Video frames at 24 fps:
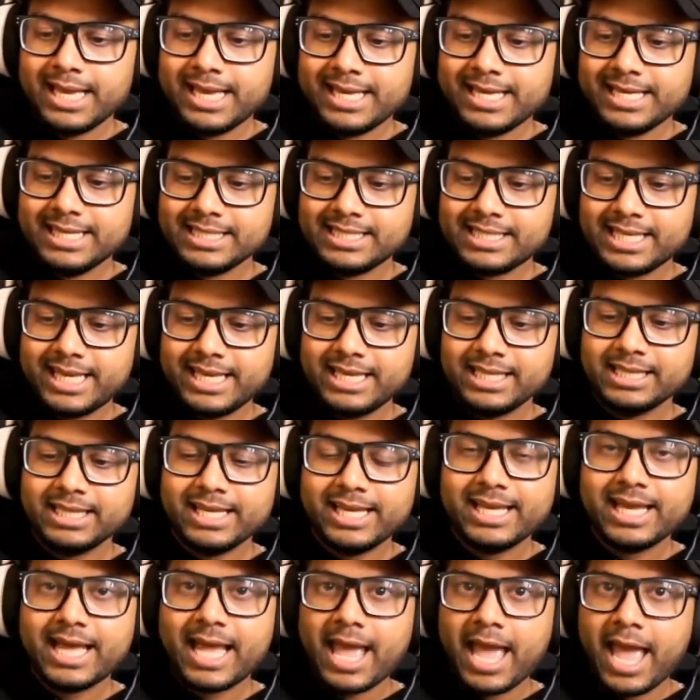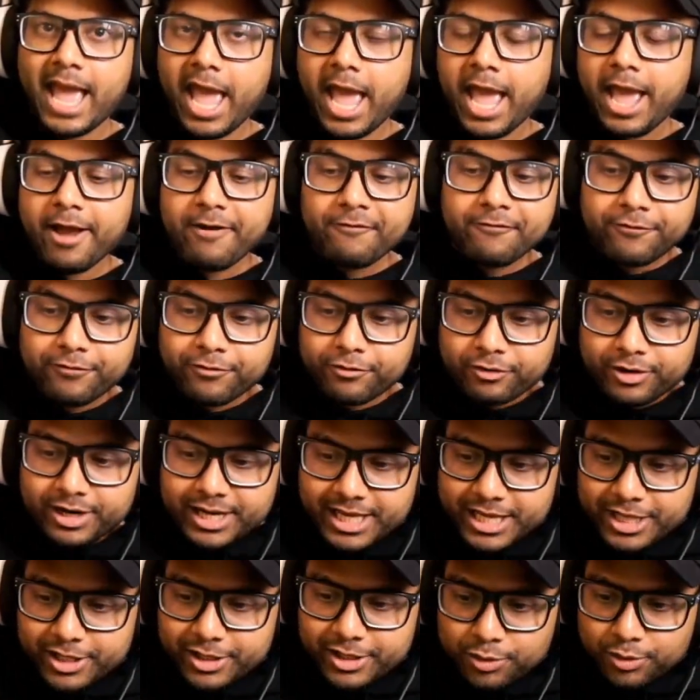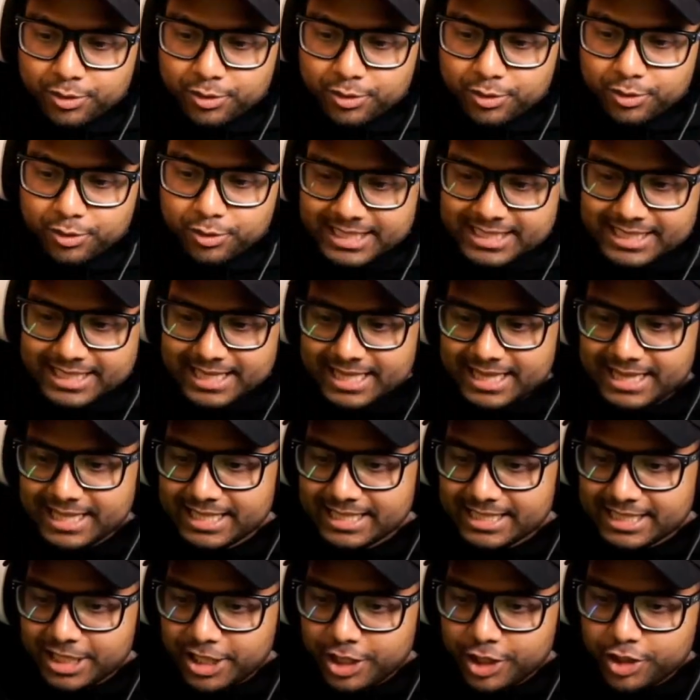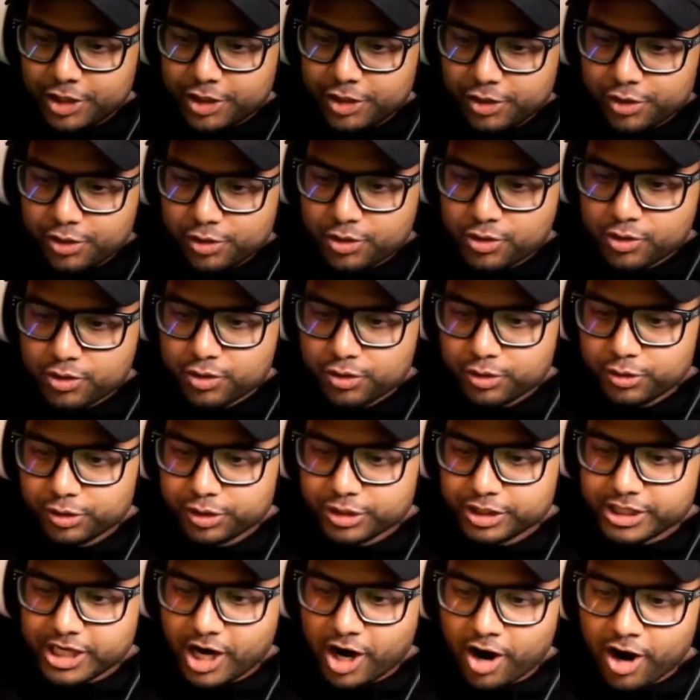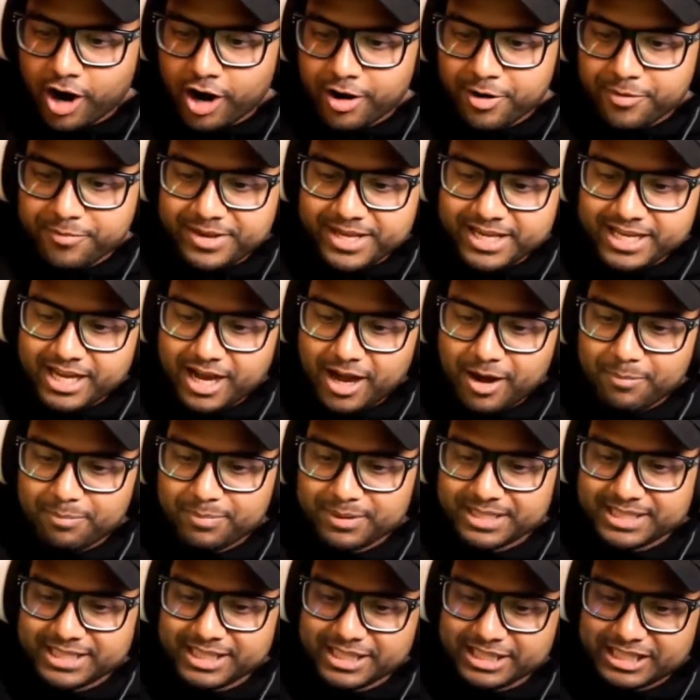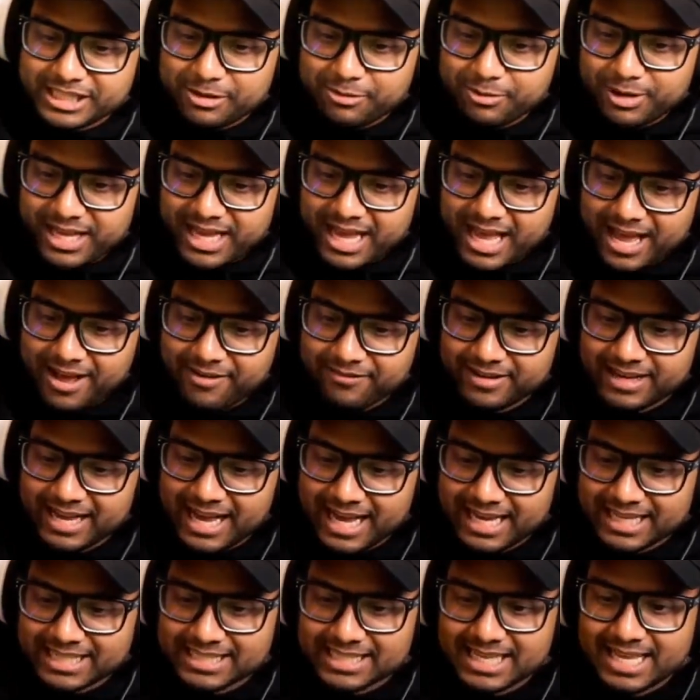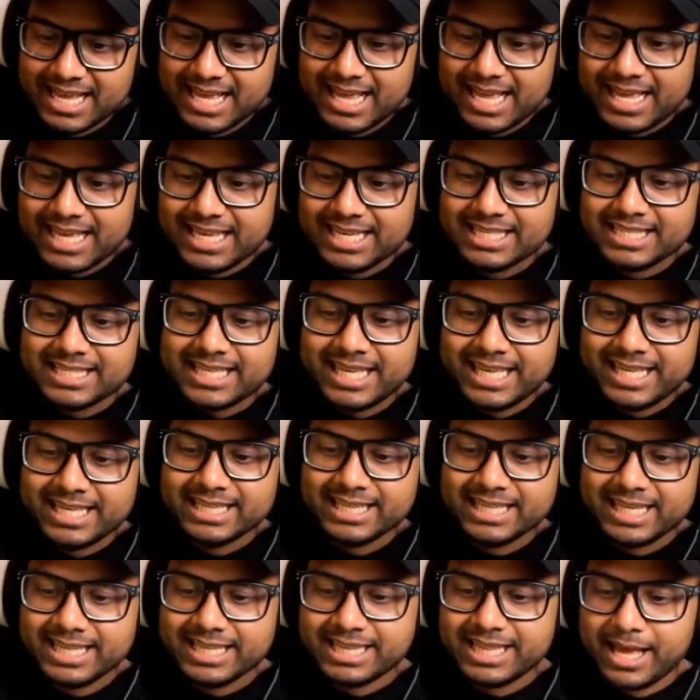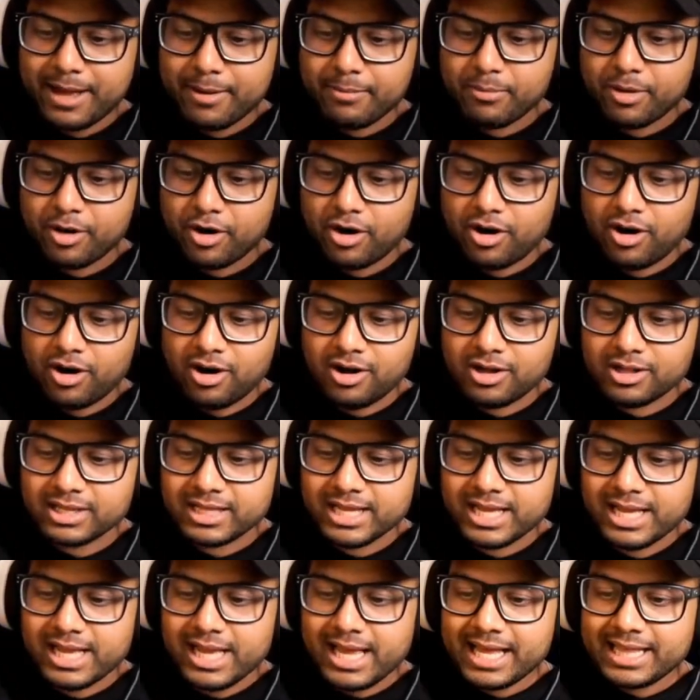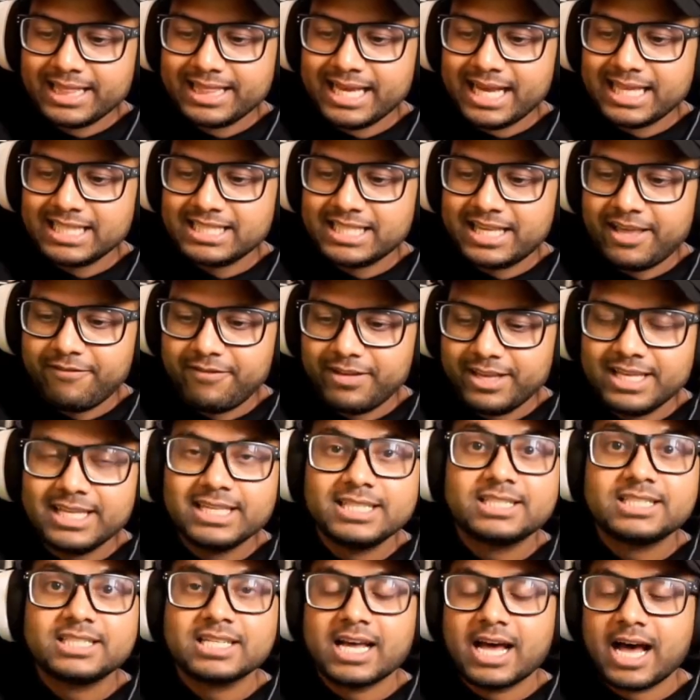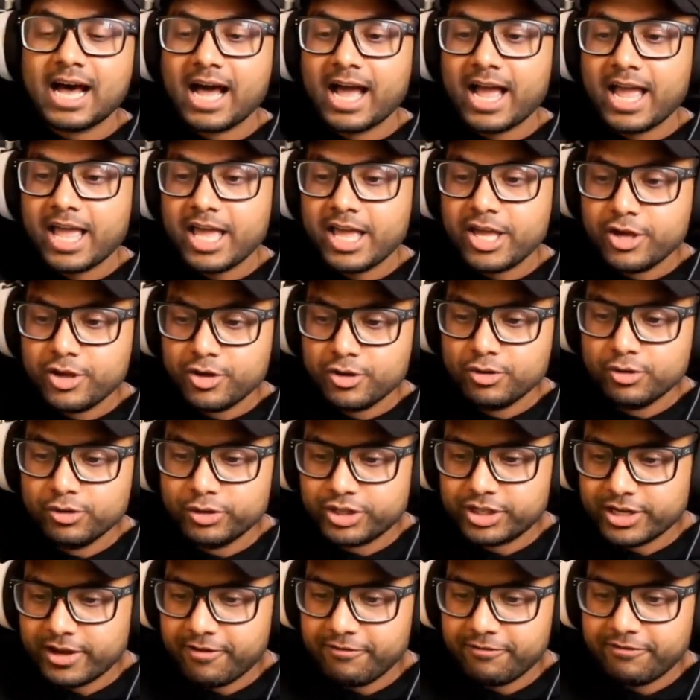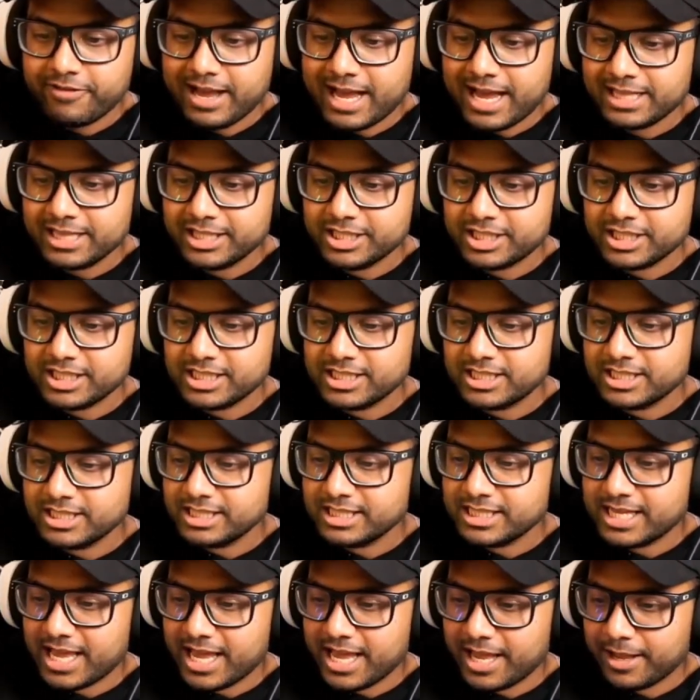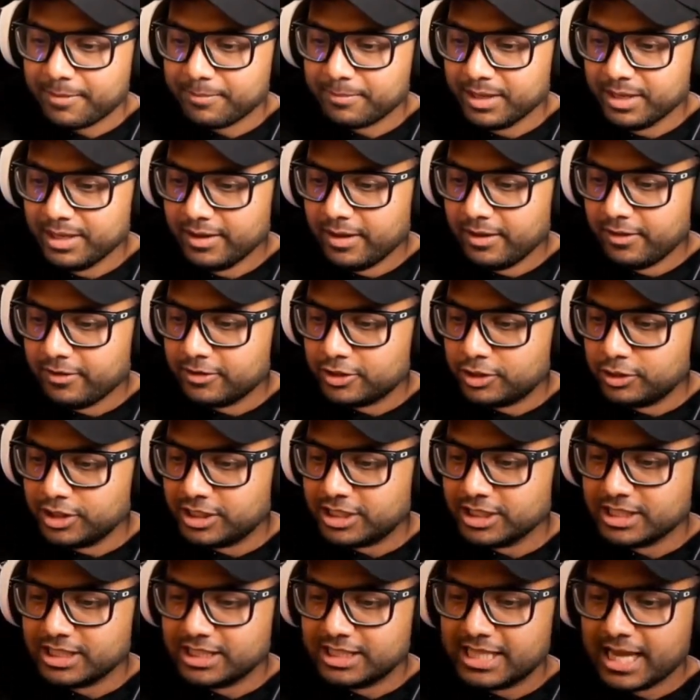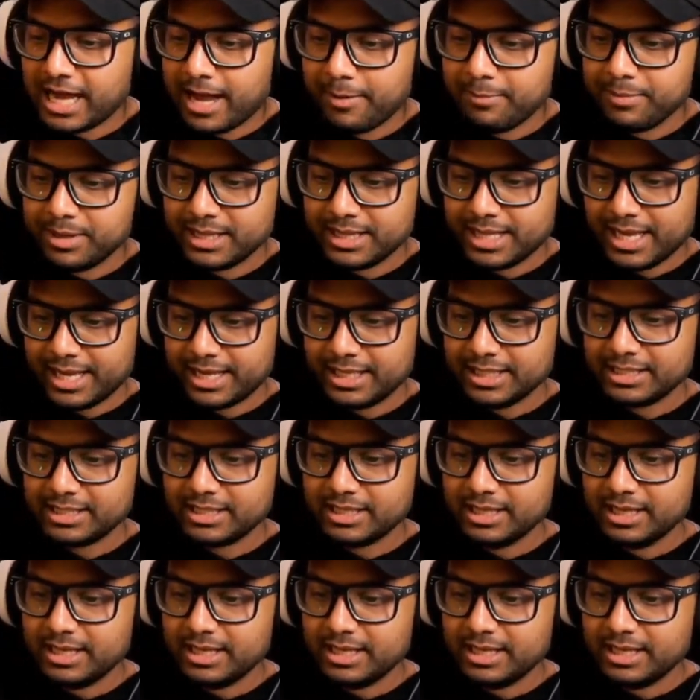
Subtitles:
He's healing every unit in this huge army composition that we have, guys. He's healing them all. And that's giving us a huge advantage in this game to just dominate.